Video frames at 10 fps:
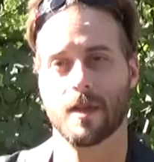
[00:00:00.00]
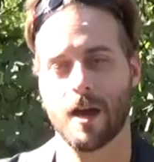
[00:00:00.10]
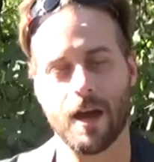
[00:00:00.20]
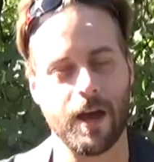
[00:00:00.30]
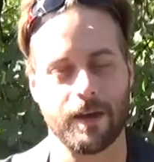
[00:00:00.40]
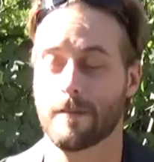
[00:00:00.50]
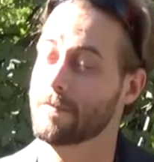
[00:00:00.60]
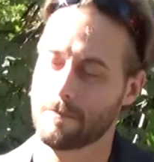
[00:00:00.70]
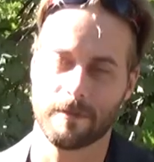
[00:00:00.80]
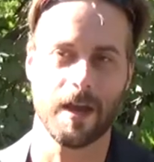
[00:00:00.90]
ha,
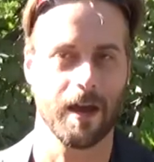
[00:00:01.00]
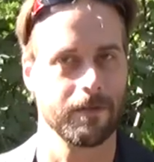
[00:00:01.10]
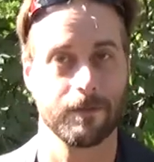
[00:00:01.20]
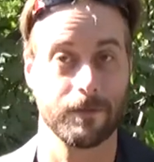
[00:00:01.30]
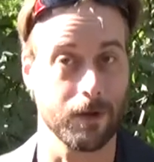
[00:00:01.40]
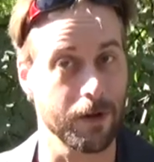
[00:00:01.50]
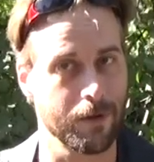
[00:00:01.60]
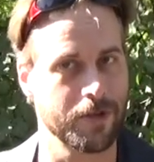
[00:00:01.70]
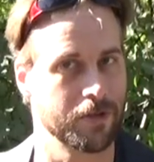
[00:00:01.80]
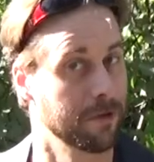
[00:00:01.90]
yeah, very
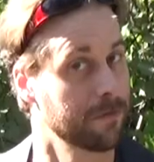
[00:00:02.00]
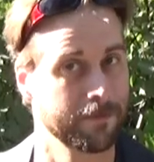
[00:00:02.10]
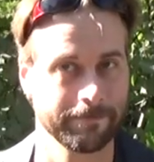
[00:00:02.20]
original,